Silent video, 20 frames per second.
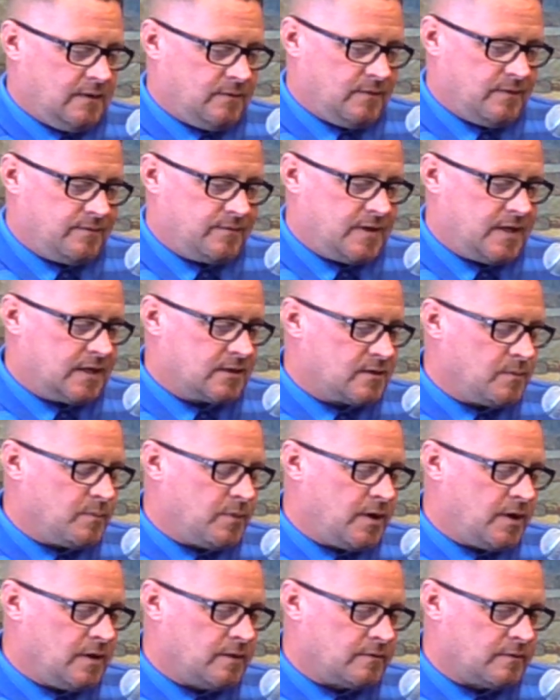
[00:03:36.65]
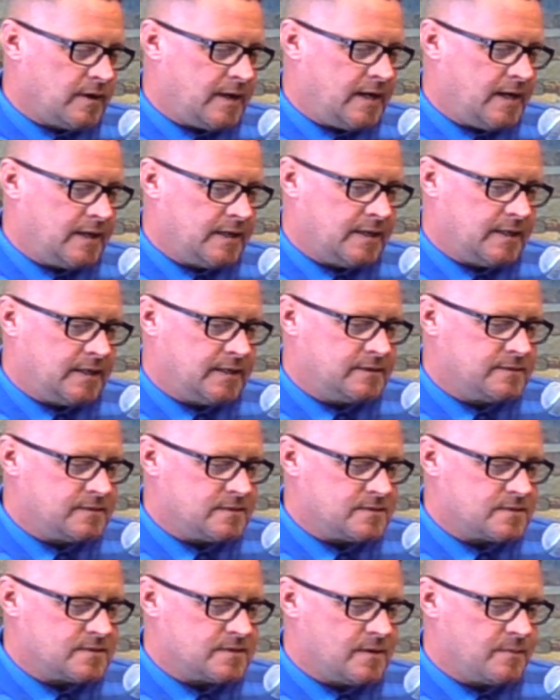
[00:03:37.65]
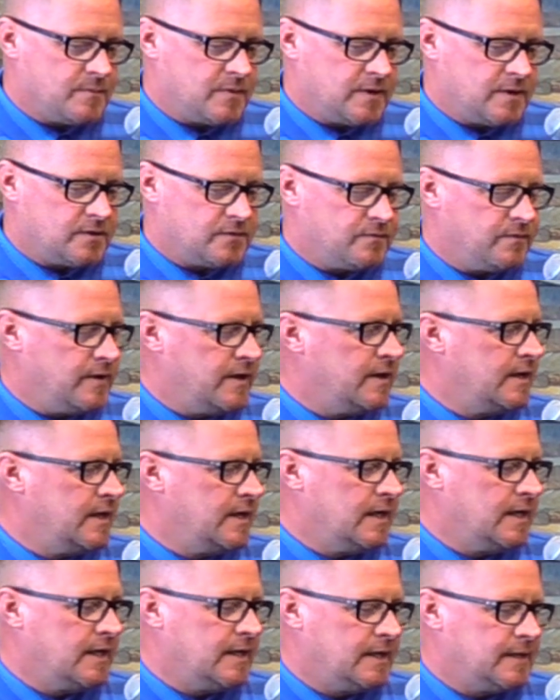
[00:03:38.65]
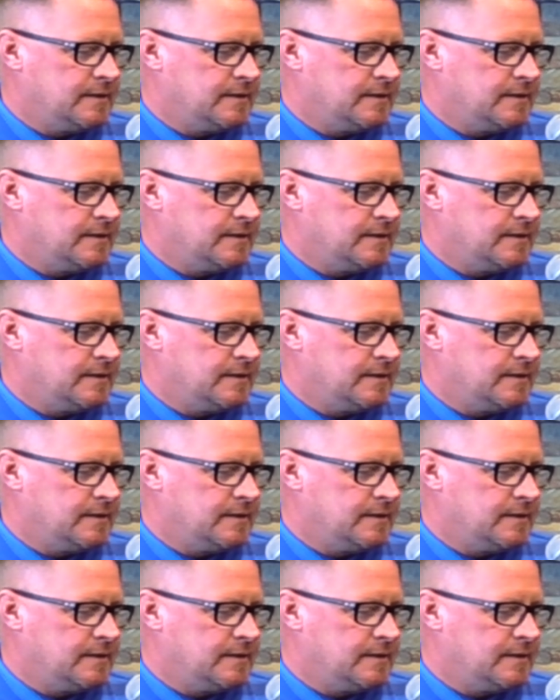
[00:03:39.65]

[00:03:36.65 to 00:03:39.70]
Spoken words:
we've kicked the ball around, and it's just something that's very